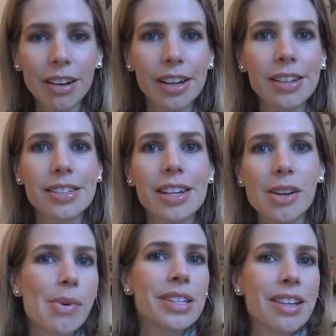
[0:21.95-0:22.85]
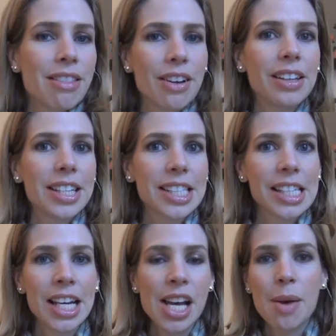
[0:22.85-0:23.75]
And anyways, I thought
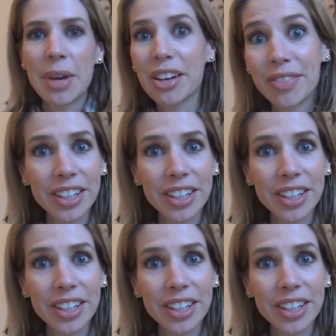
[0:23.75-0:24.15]
let's make a